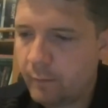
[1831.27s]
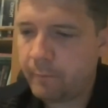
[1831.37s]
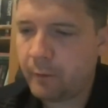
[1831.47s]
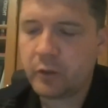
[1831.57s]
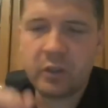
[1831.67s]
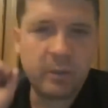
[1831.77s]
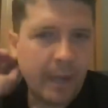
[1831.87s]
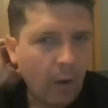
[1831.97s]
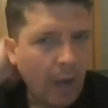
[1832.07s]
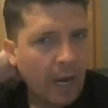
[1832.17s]
First is
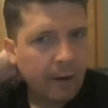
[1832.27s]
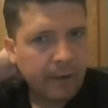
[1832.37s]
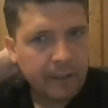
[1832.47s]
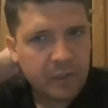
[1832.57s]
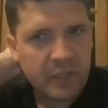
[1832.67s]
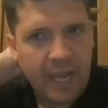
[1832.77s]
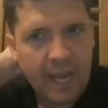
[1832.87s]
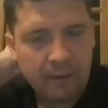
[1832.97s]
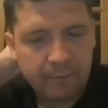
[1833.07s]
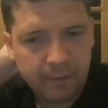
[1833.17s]
about hiring a
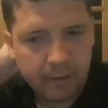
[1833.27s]
staff.